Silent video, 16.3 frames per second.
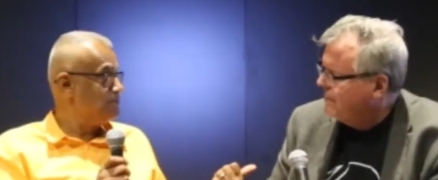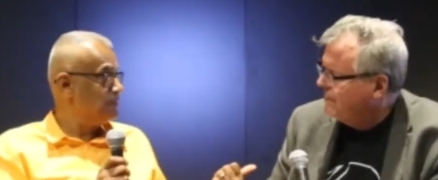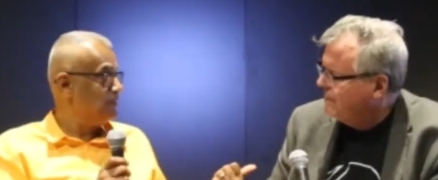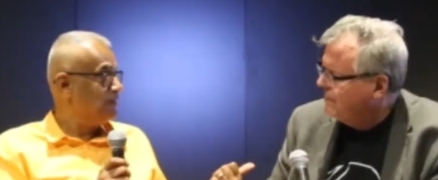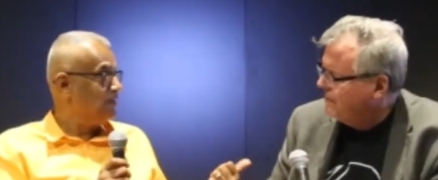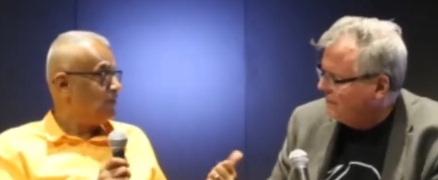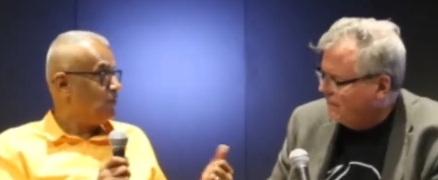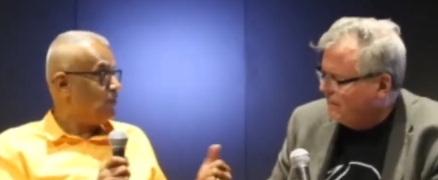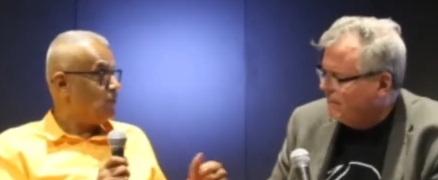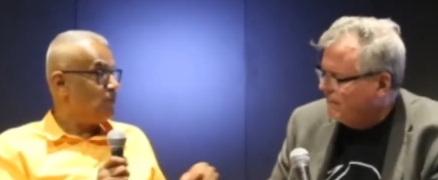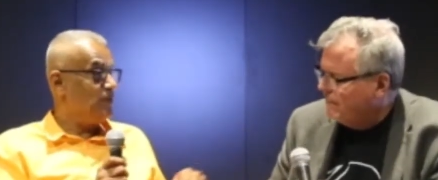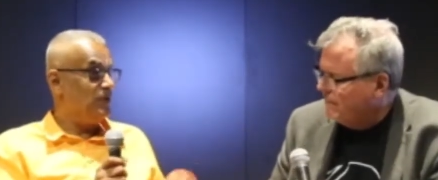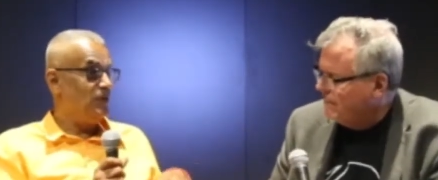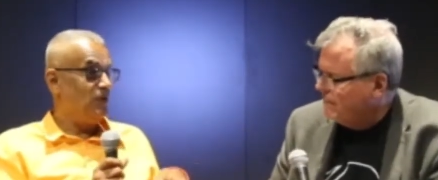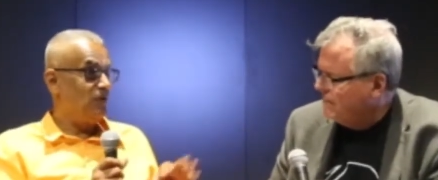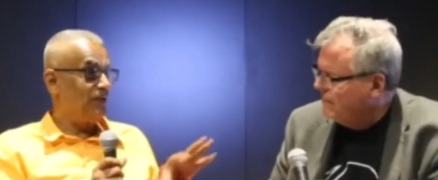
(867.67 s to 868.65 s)
Speaker 1: mm-hmm.
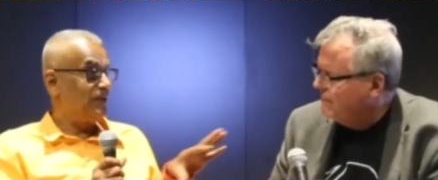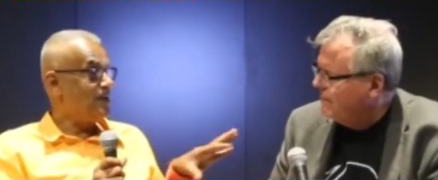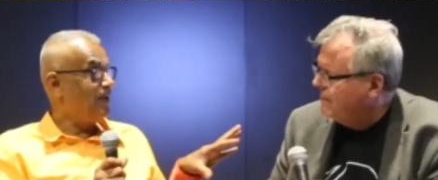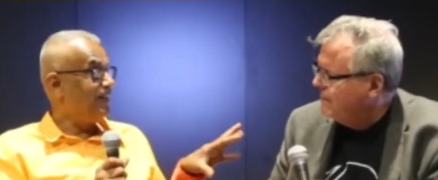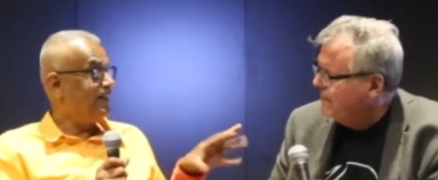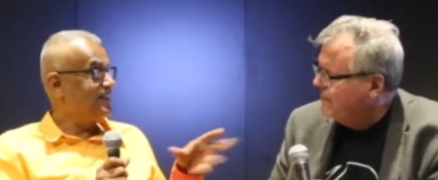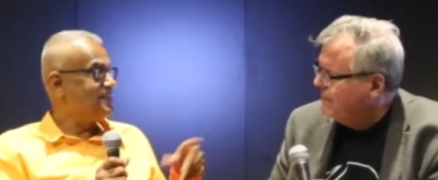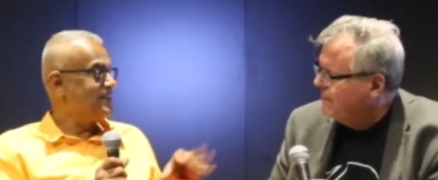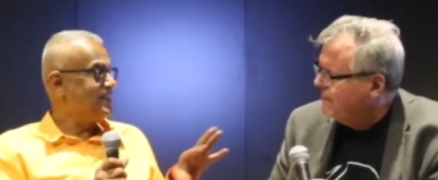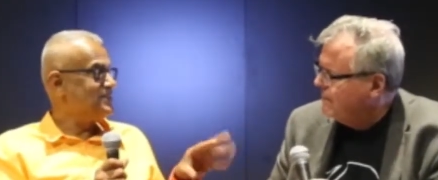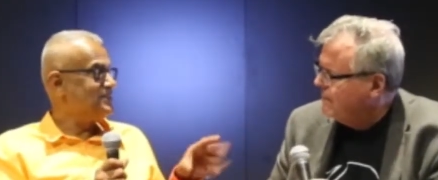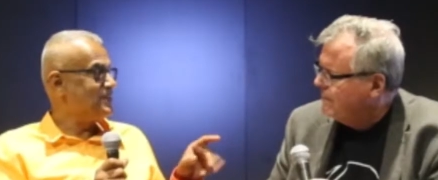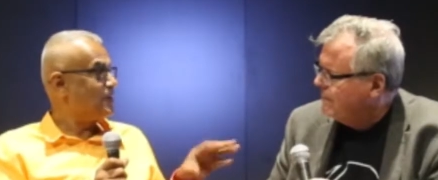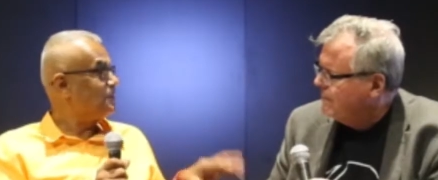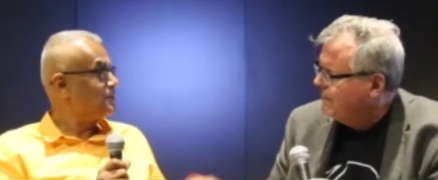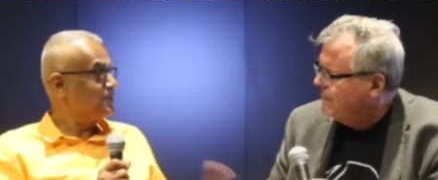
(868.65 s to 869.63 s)
we look at all the
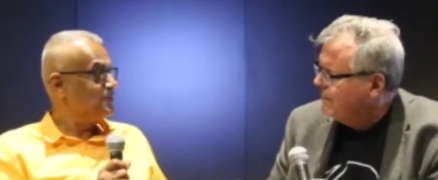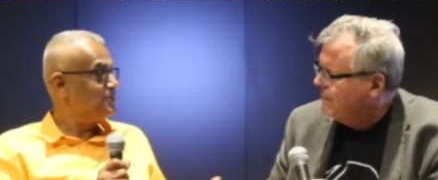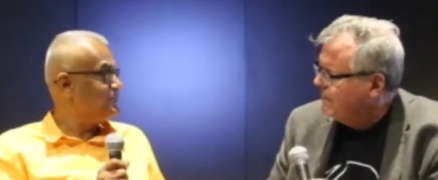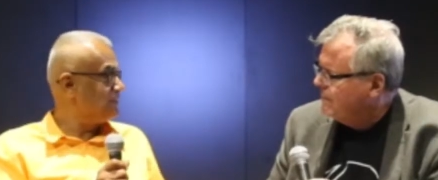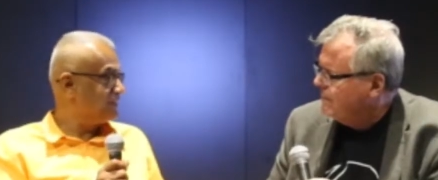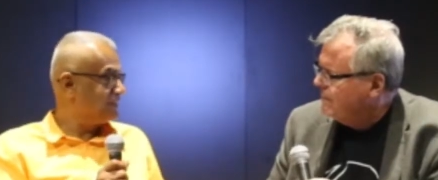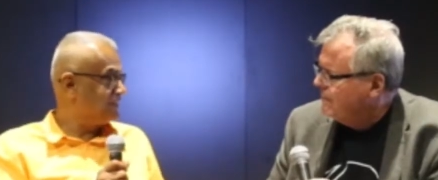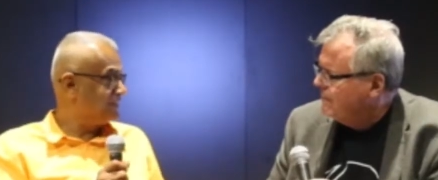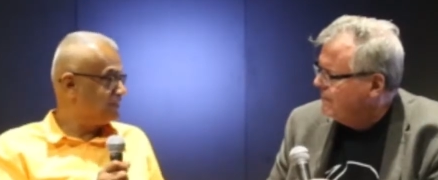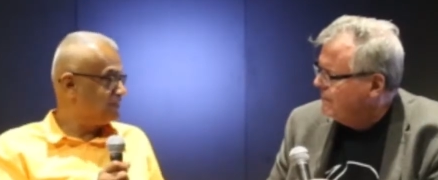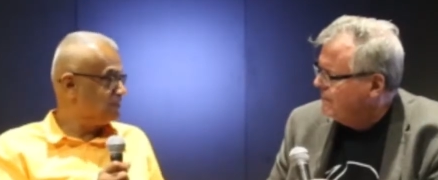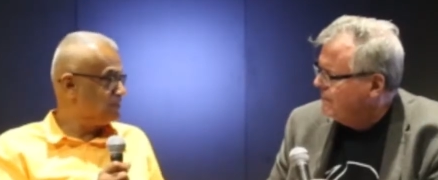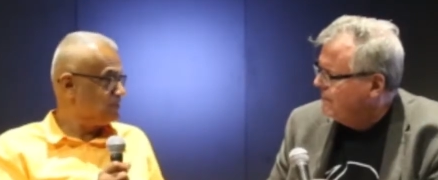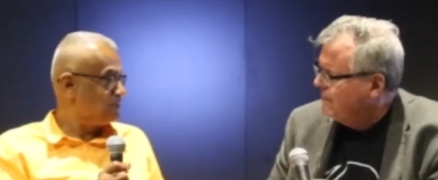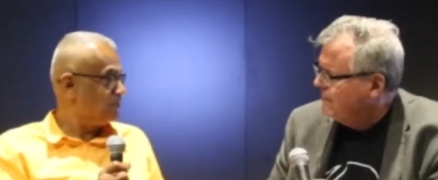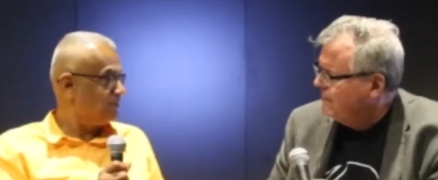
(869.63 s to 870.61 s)
transaction using uh,
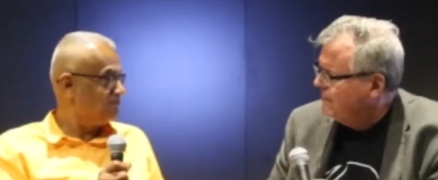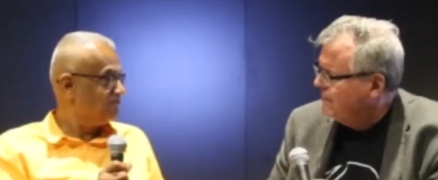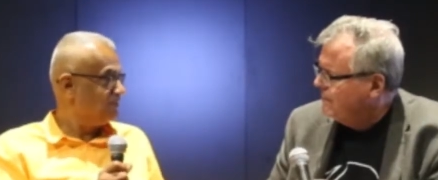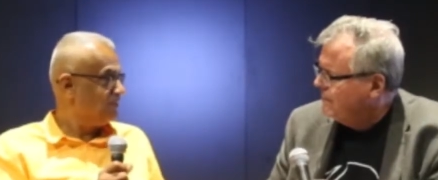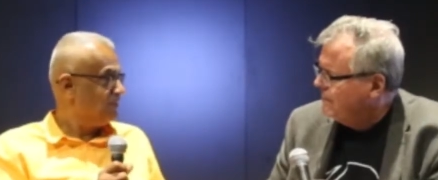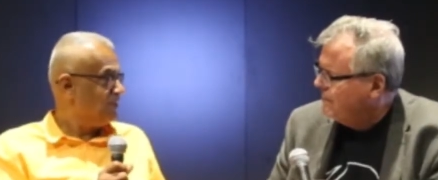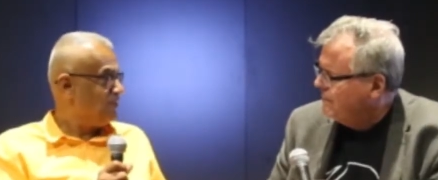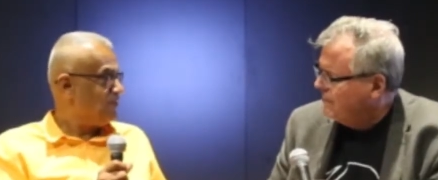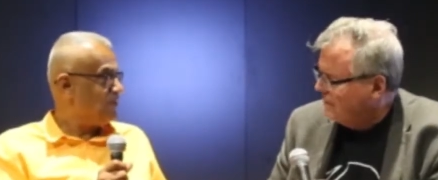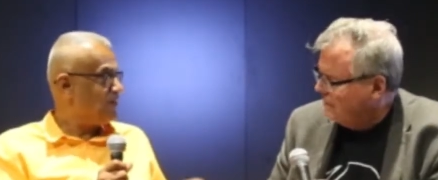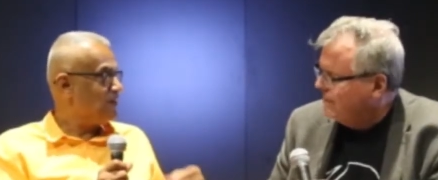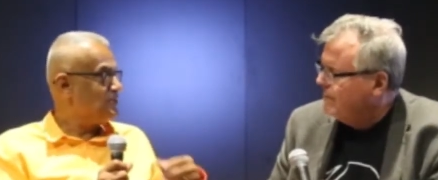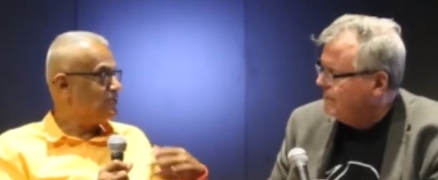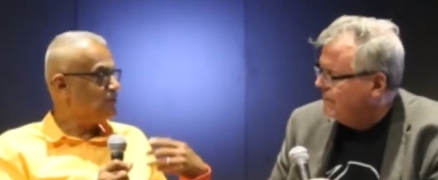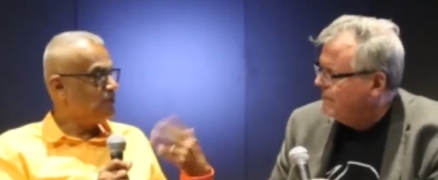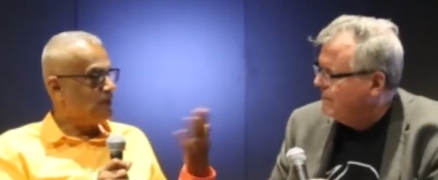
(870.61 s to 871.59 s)
mm-hmm.
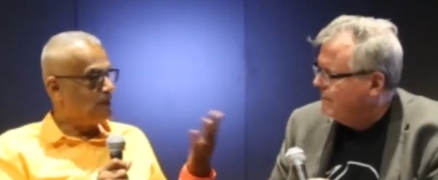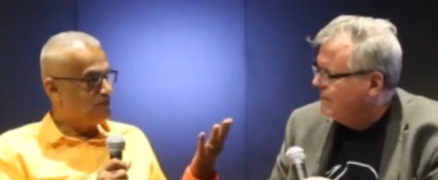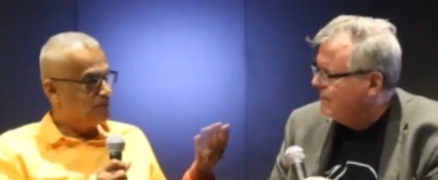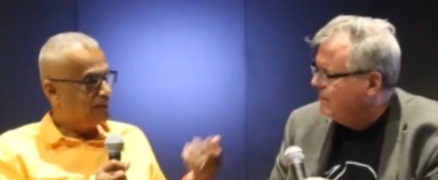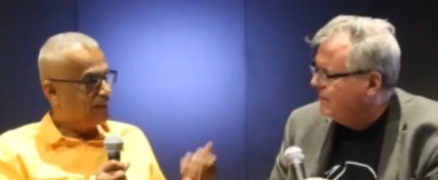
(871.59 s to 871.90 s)
right? So I'll be